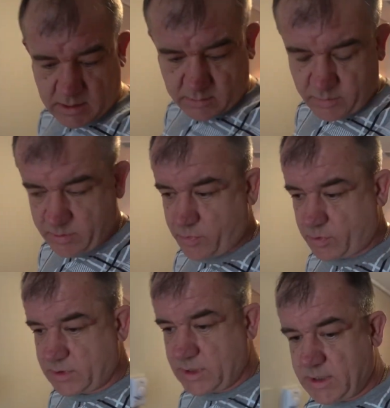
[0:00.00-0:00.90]
We
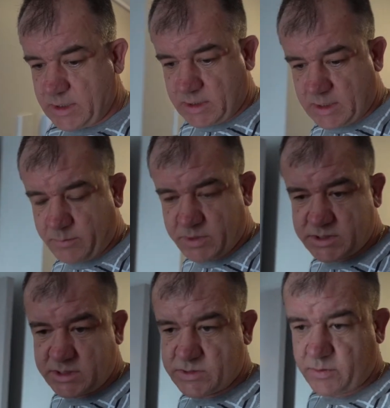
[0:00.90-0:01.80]
booked the
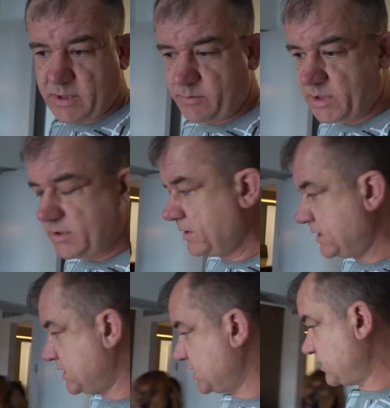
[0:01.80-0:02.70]
embassy suite, but
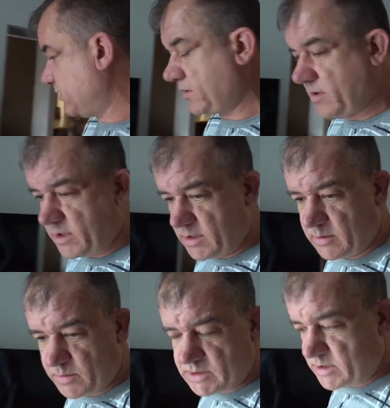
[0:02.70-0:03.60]
this doesn't look like the
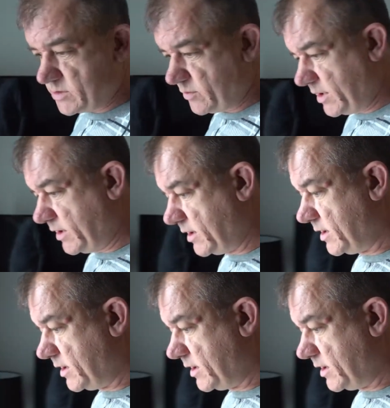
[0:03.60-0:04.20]
embassy suite.